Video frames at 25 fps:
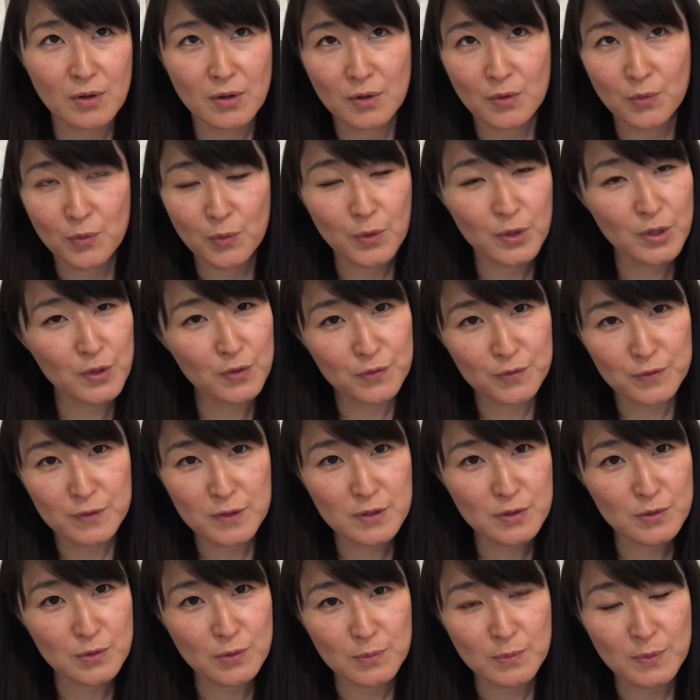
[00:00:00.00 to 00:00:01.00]
what if
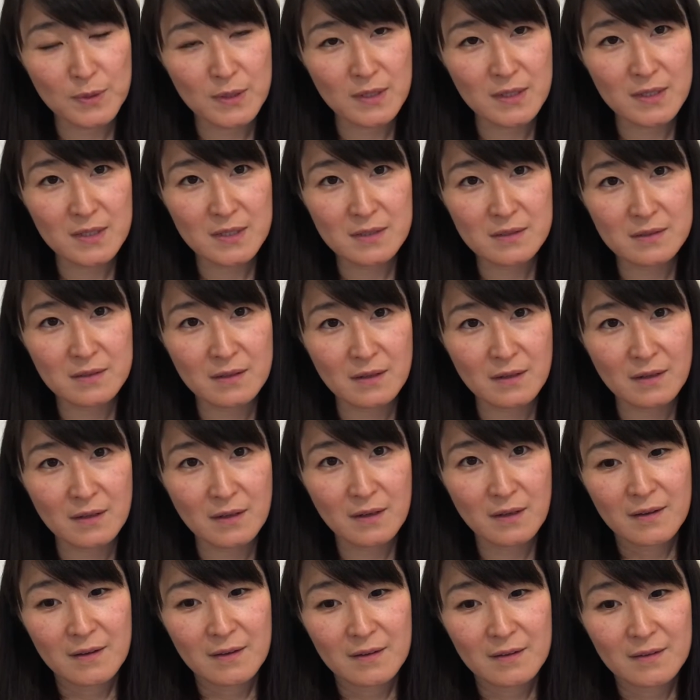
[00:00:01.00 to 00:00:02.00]
this could be easy?
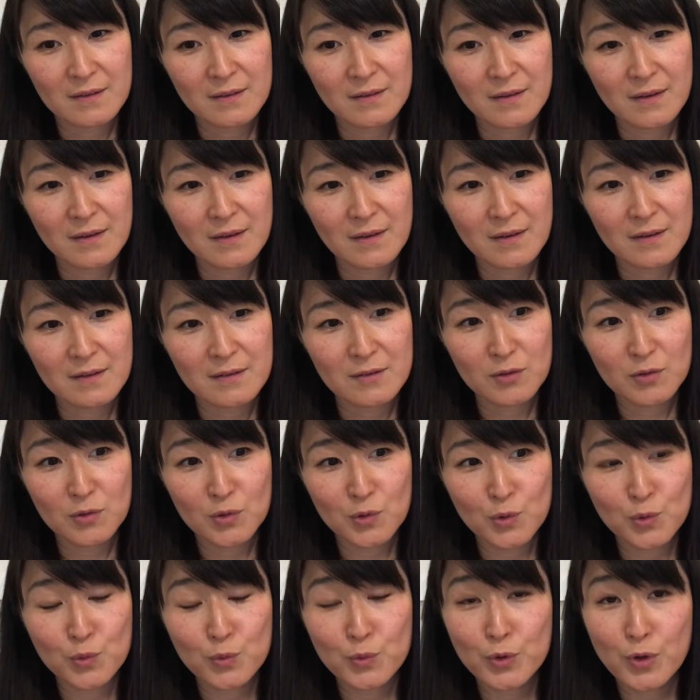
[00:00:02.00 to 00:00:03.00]
Then
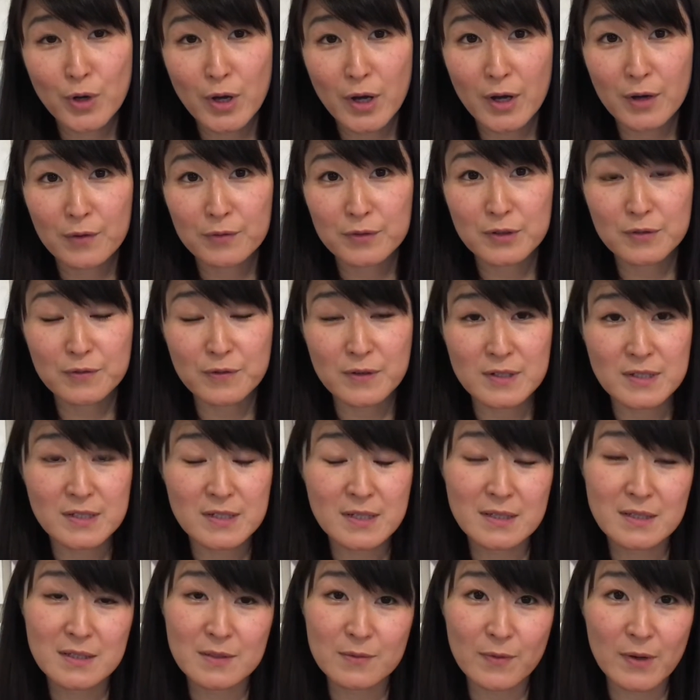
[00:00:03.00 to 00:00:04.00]
you will have different
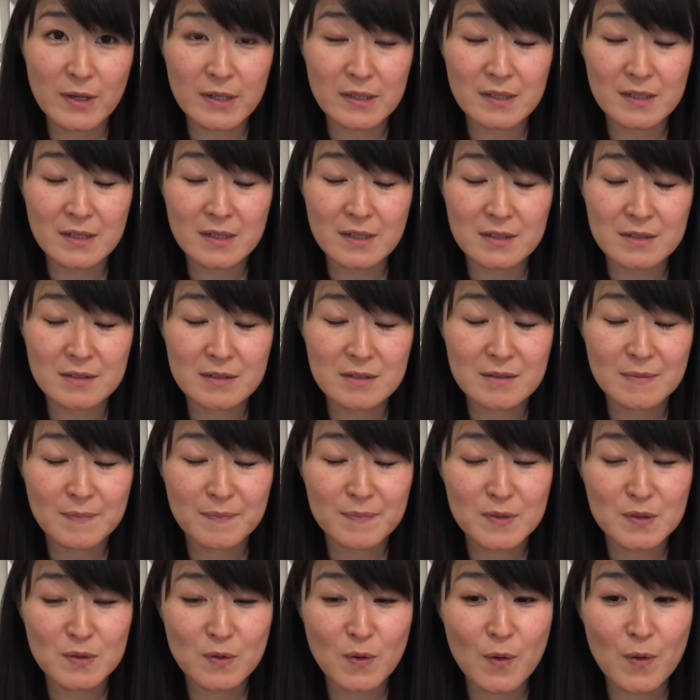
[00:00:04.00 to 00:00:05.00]
sets of ideas.
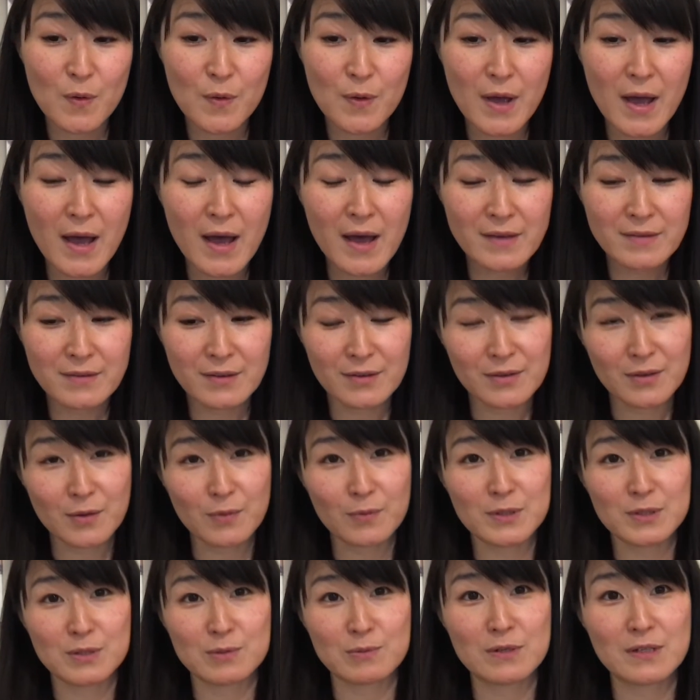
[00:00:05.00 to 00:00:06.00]
So I thought that
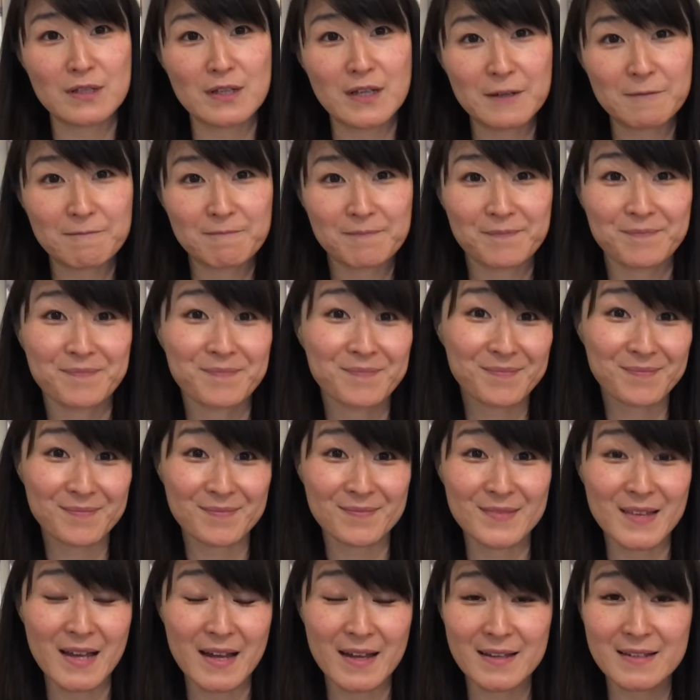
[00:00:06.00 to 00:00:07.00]
was really
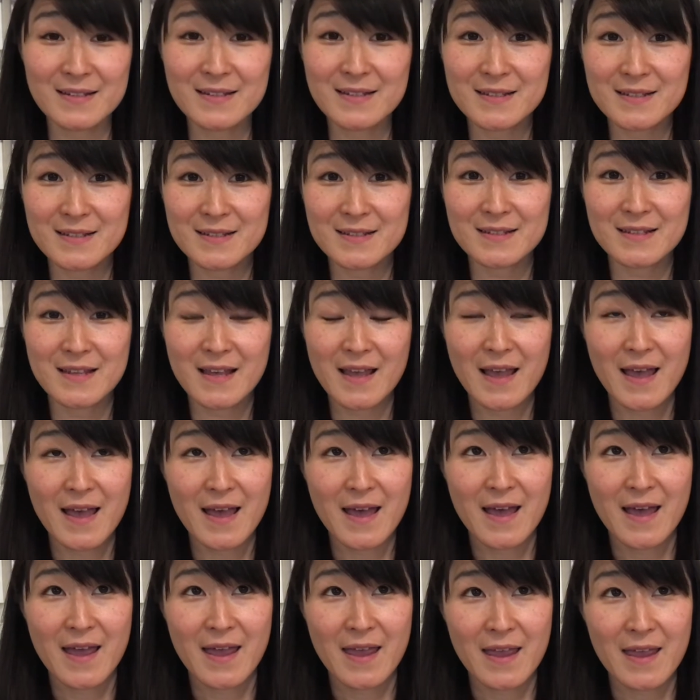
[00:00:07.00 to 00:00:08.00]
nice.
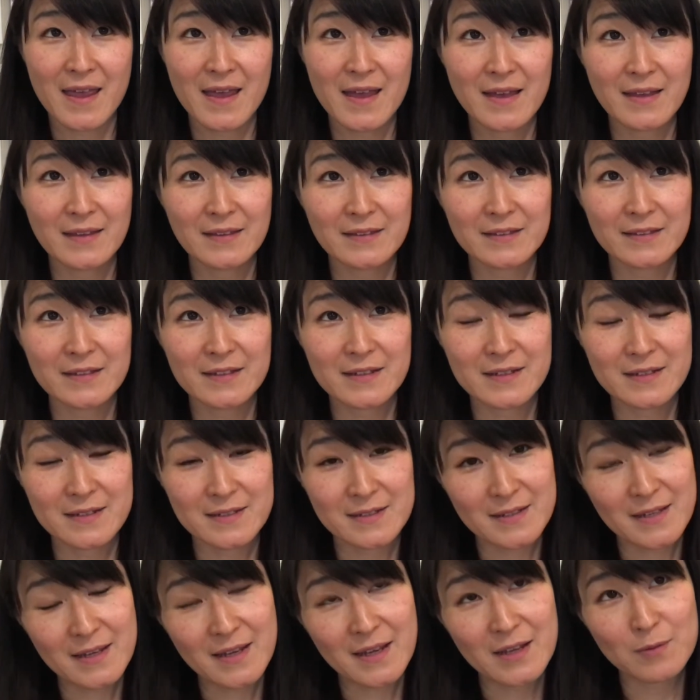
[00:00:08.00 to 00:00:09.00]
And the
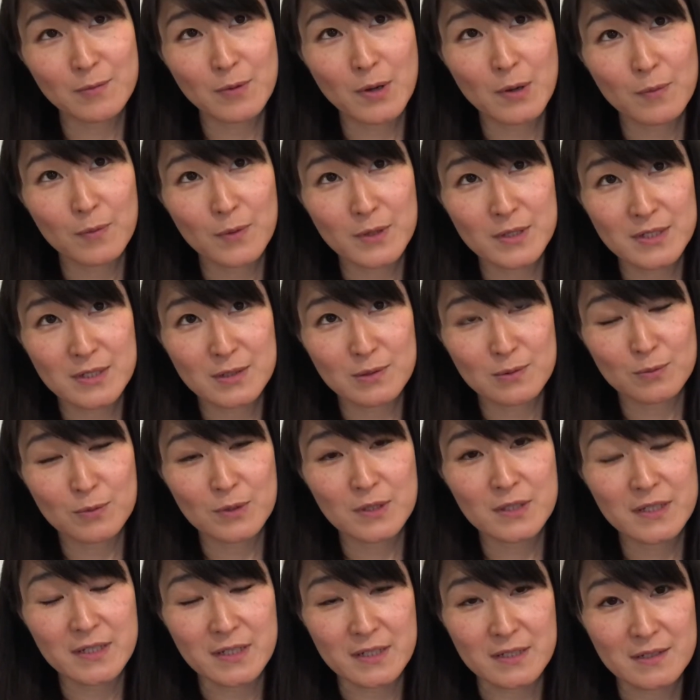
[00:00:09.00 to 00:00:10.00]
second one was
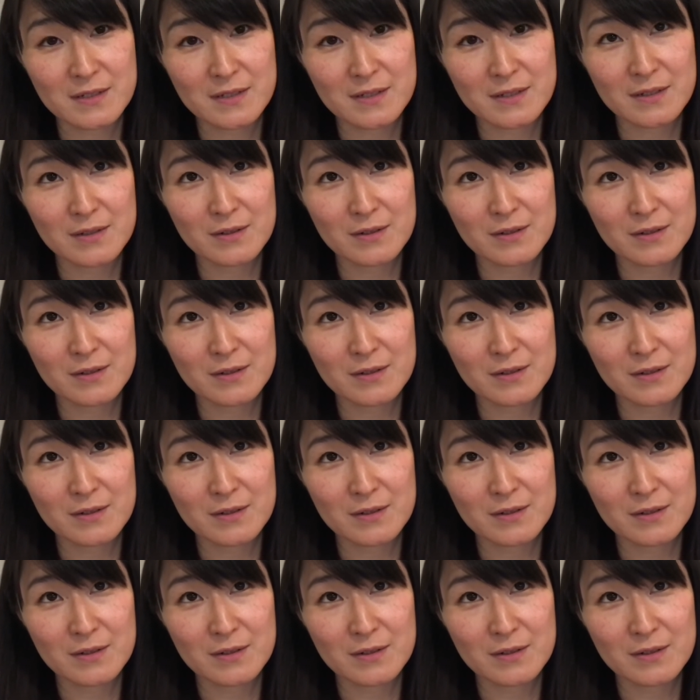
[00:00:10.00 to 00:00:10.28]
release,